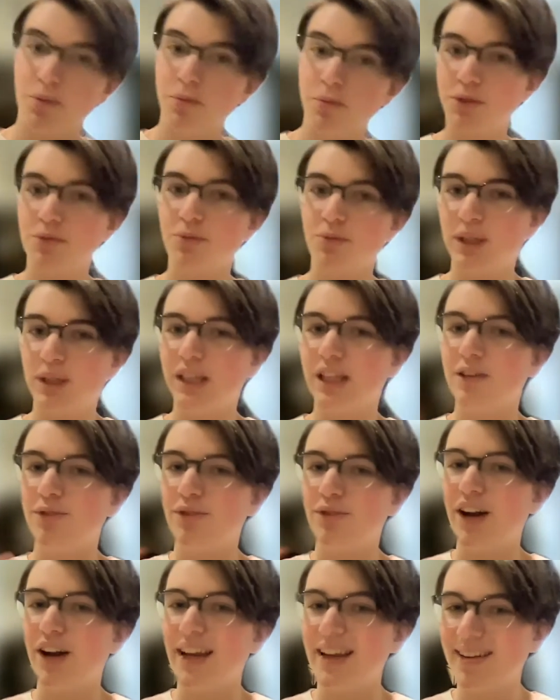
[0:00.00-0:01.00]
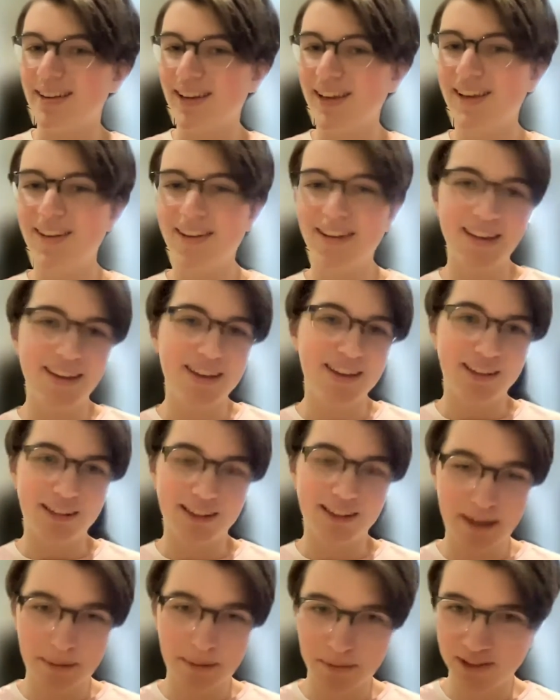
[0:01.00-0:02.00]
would really find
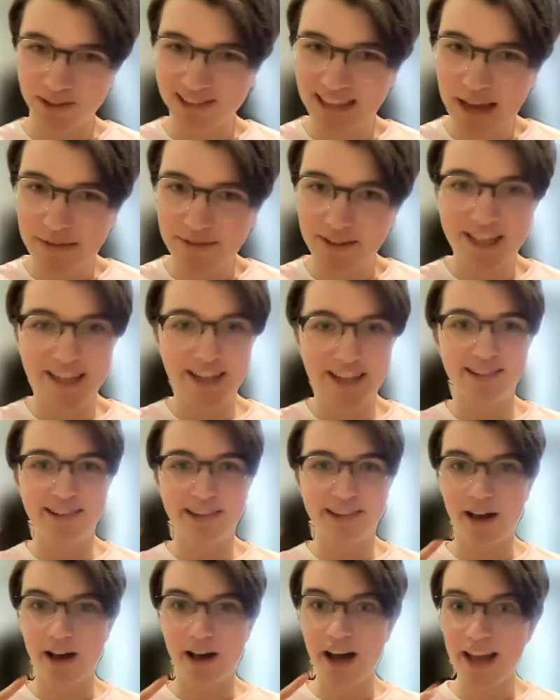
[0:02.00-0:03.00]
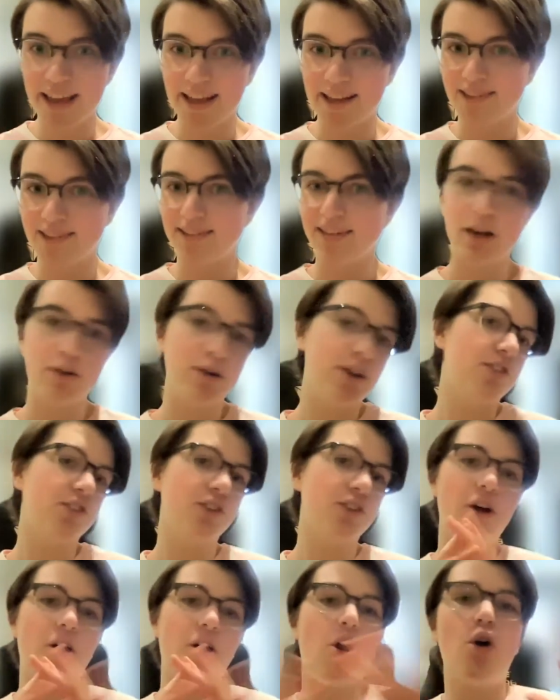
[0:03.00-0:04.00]
the number 7 is the highest. Now, it's
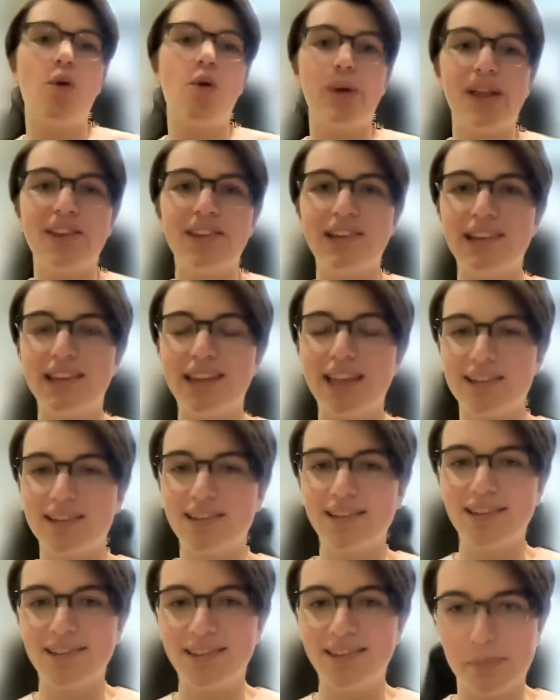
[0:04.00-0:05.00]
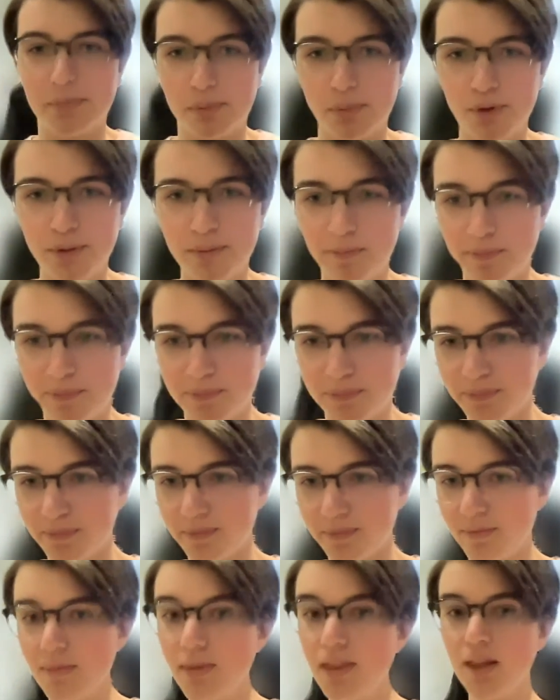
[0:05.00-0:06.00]
not always this simple,
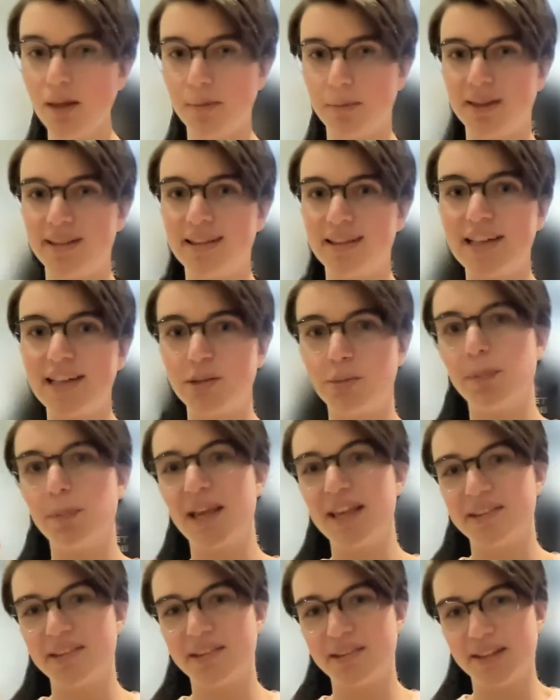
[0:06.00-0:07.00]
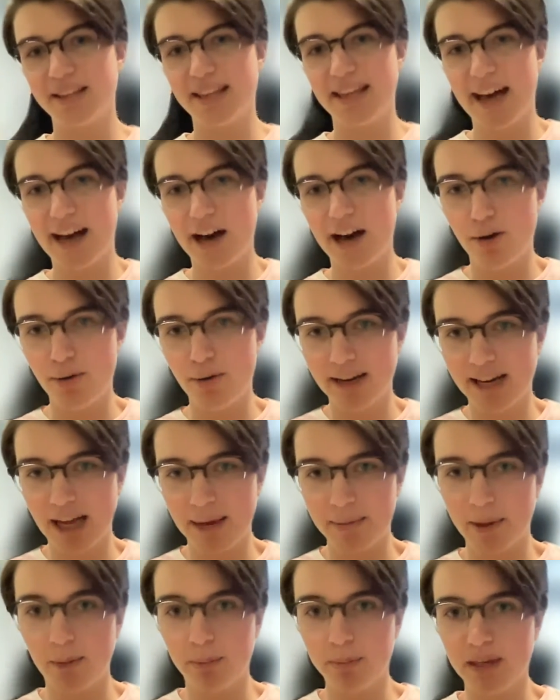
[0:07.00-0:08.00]
but that's basically how an
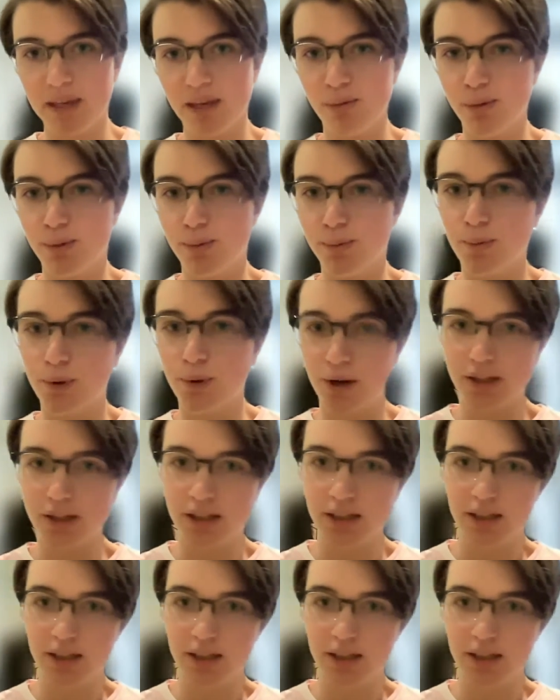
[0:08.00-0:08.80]
MLP would work.